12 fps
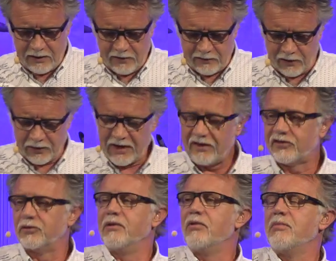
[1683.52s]
So these
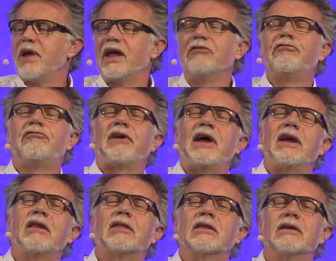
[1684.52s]
three remain
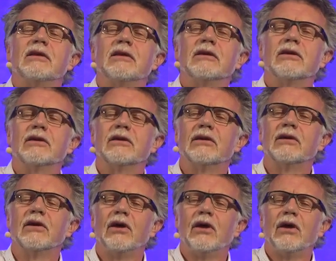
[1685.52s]
faith,
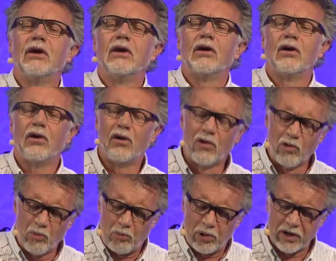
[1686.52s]

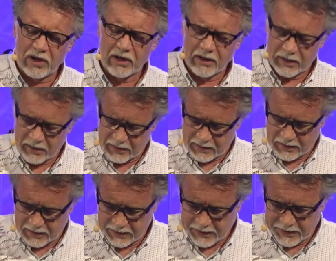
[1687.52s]
hope,
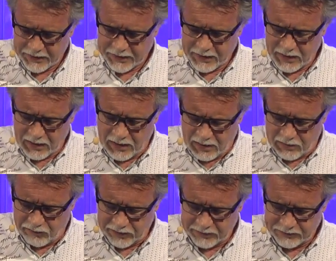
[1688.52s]
and love.